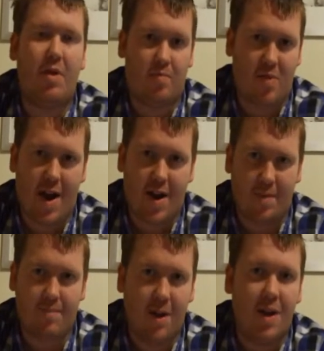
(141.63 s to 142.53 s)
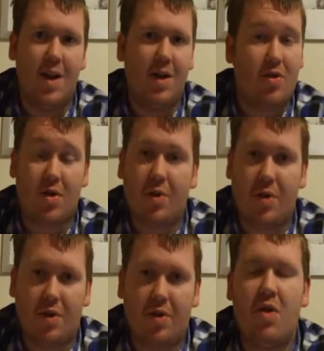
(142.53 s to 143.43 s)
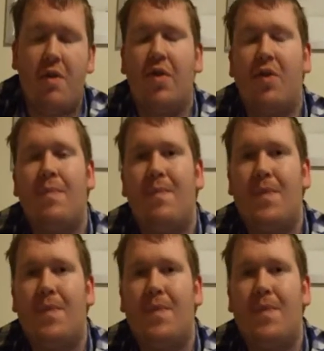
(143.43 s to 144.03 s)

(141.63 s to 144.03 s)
of Bram Stoker's novel.